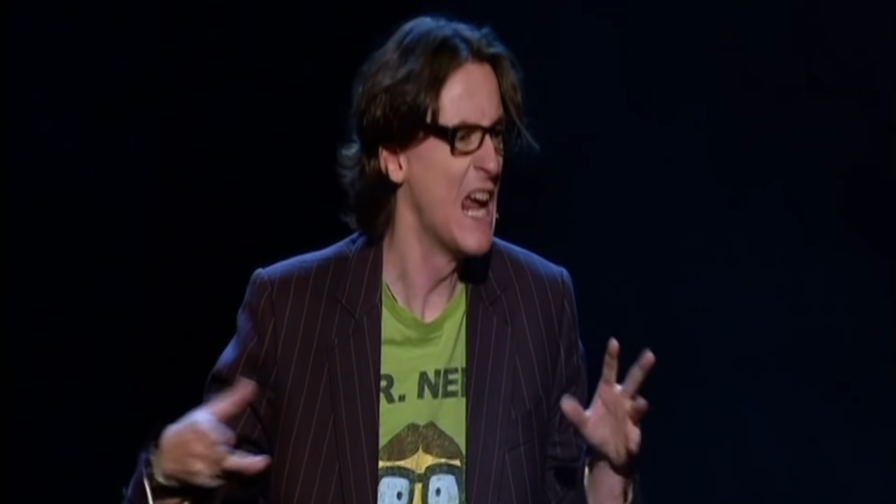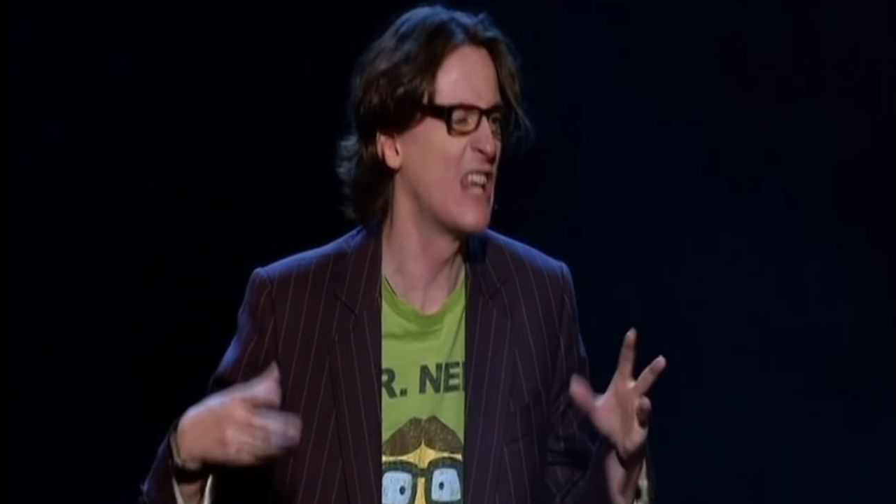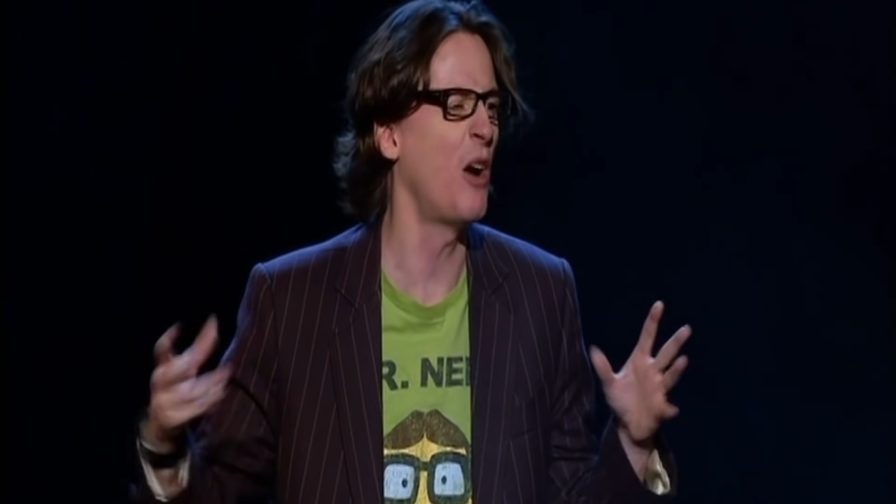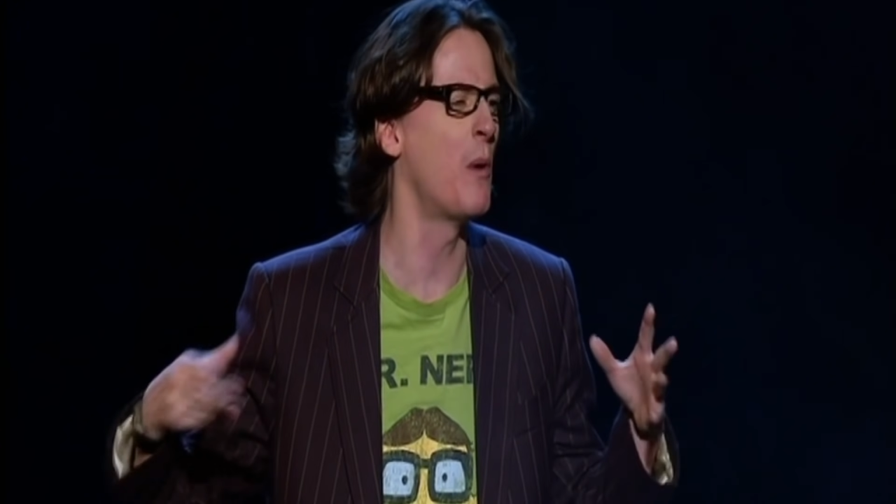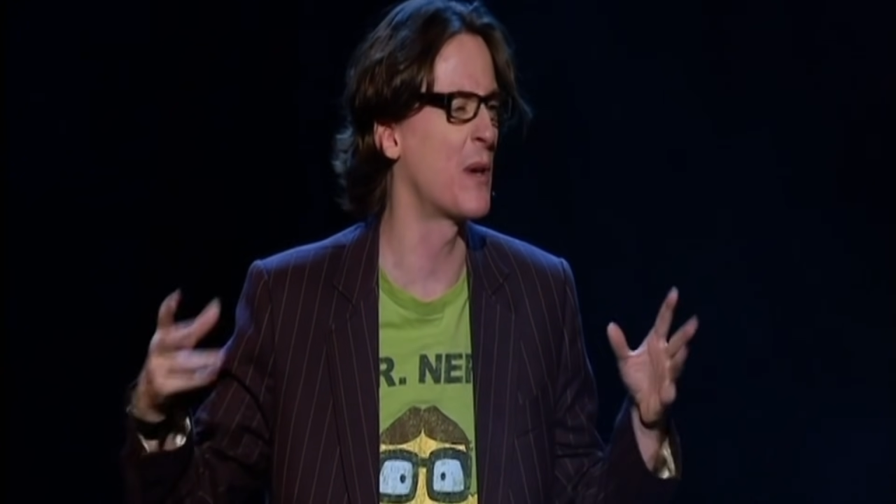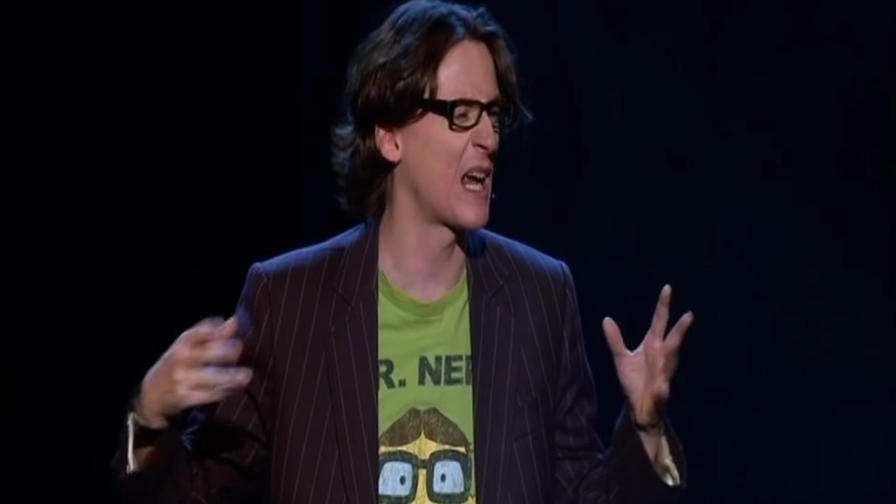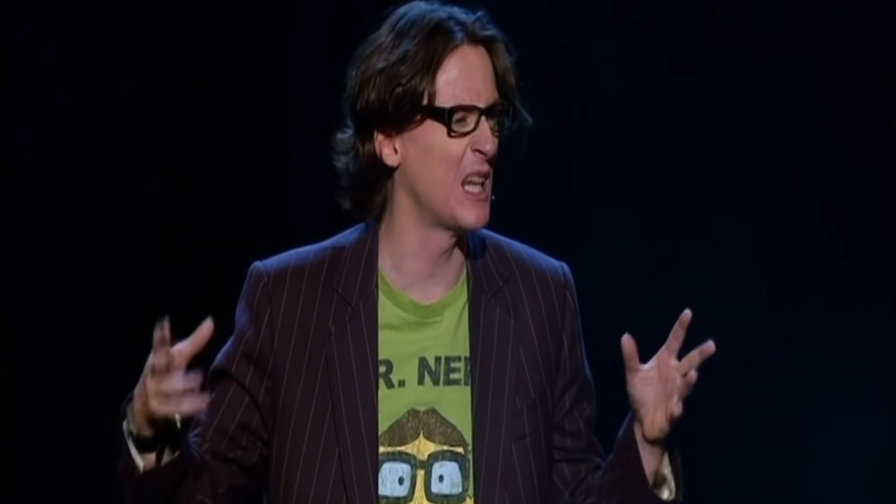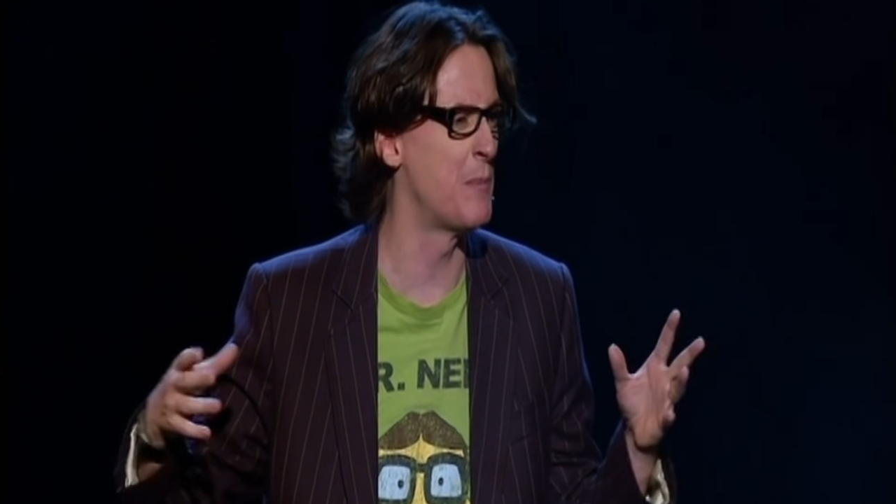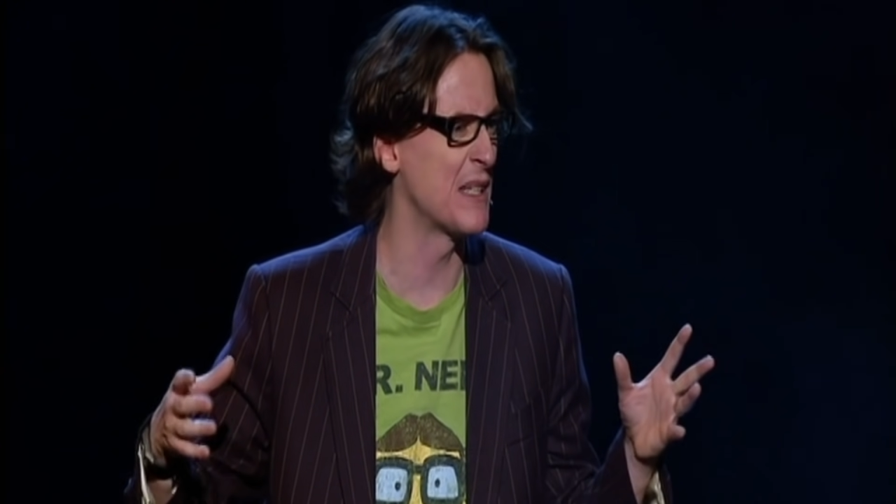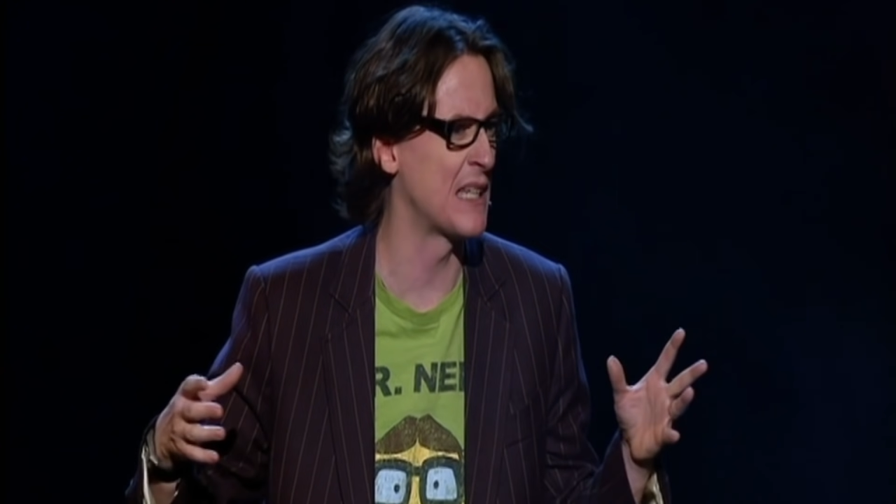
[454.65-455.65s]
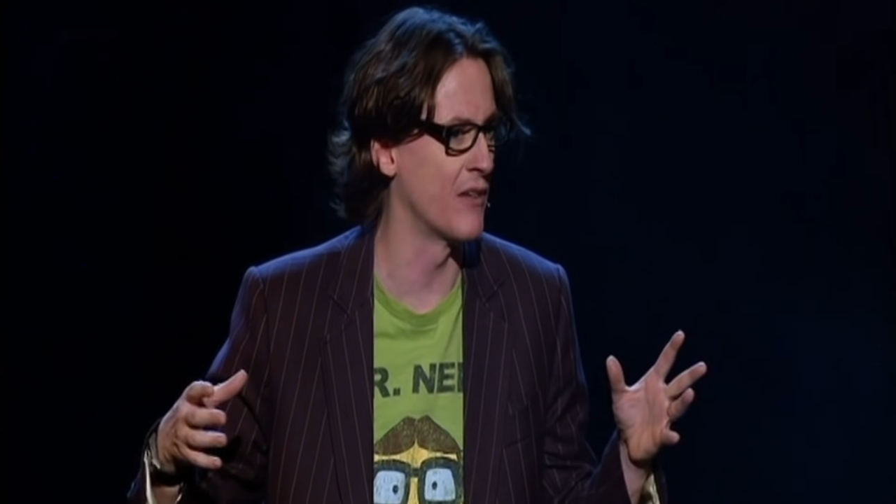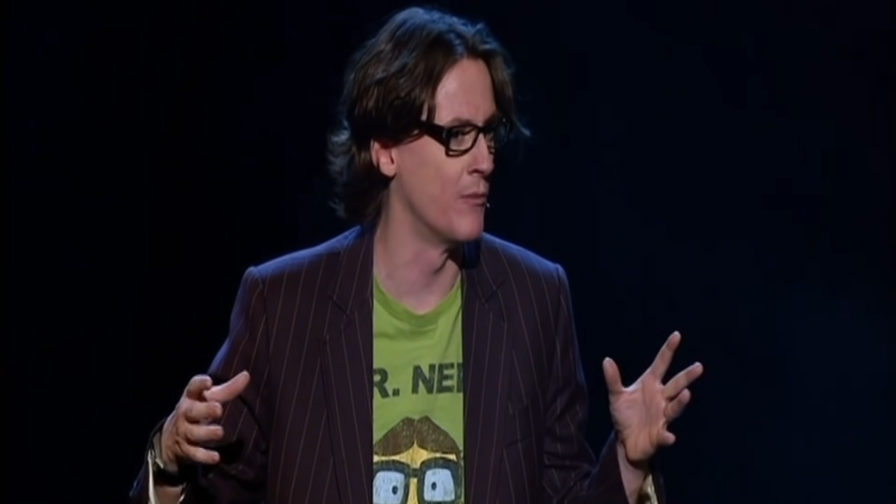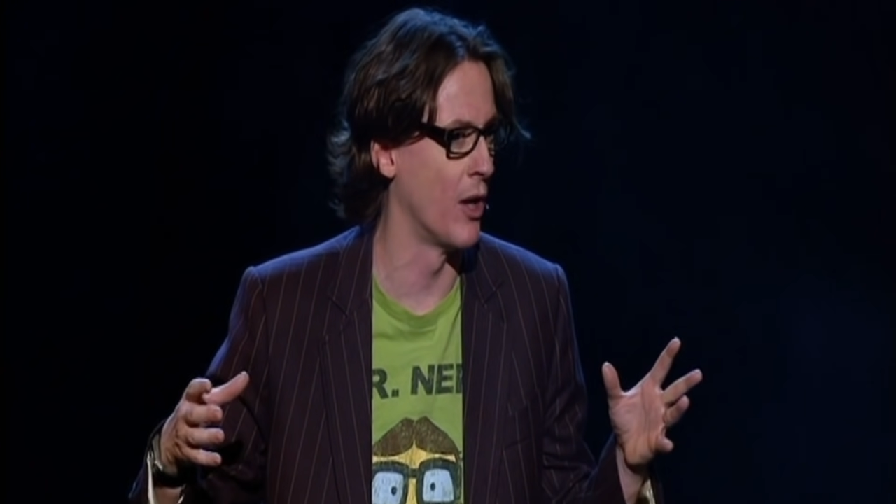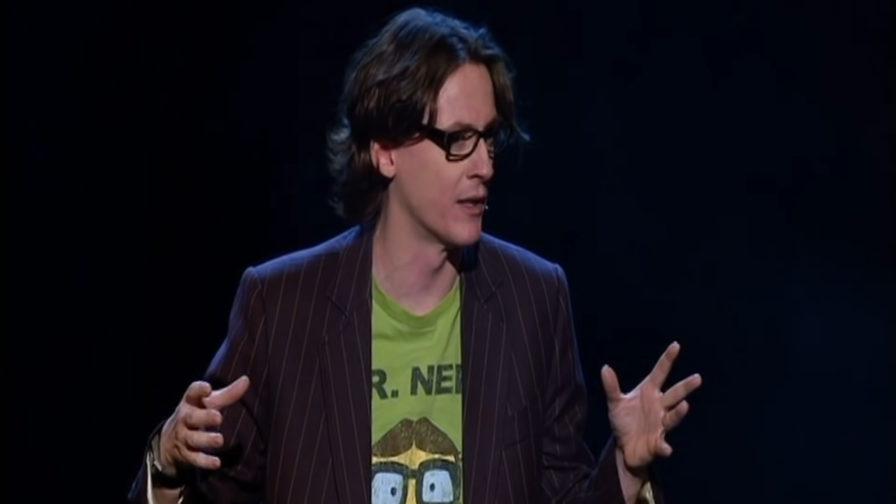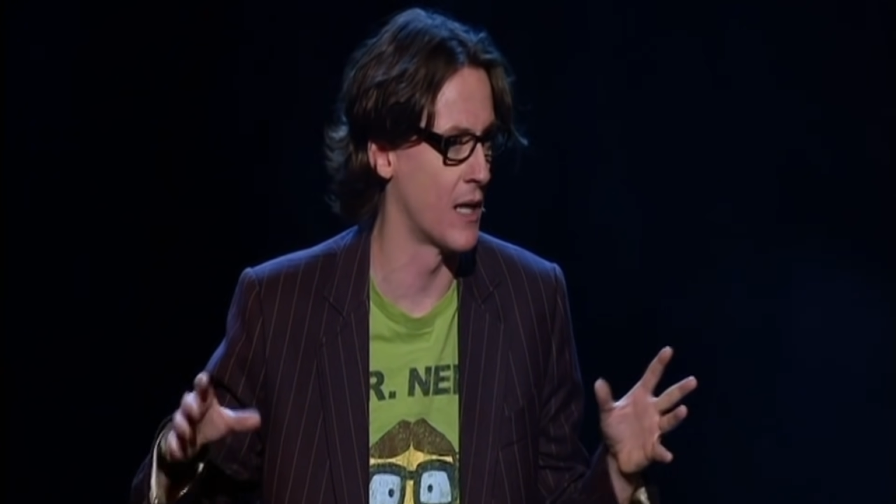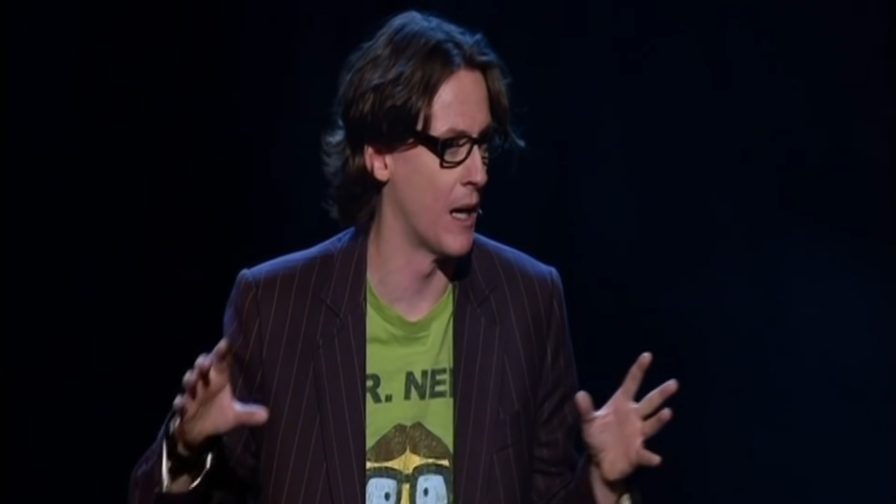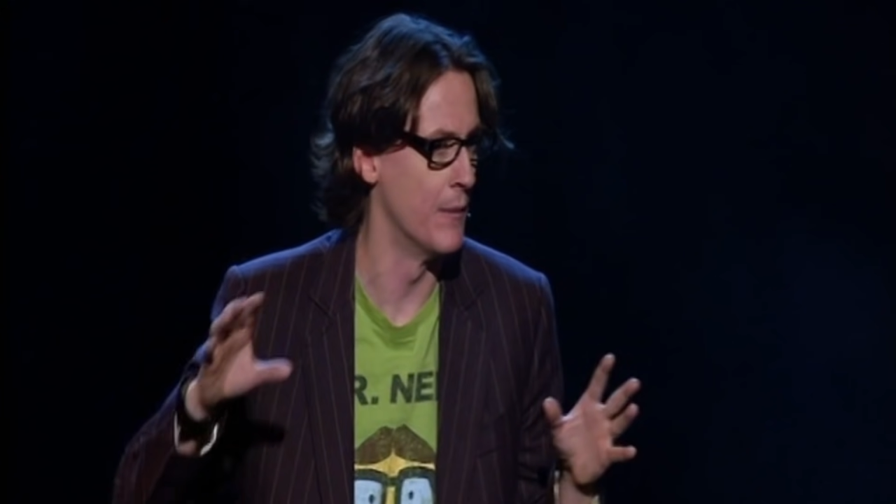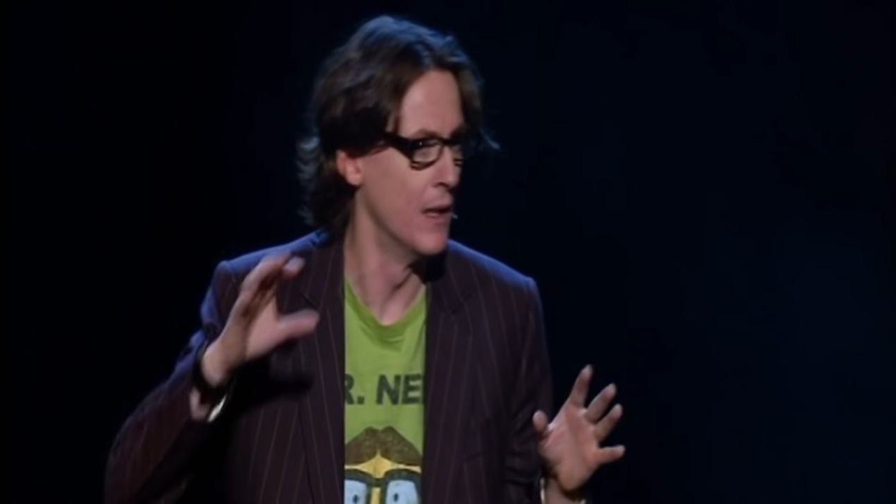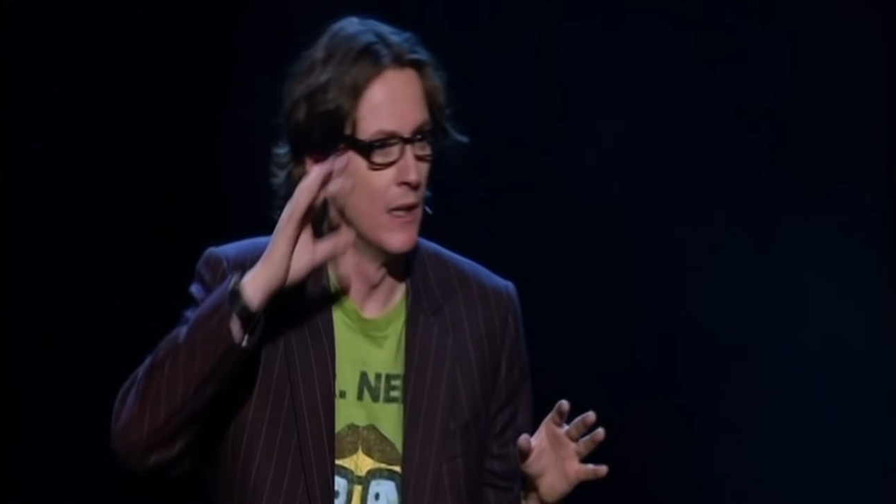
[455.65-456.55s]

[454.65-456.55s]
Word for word: He thought we were taking the piss out of him all the time.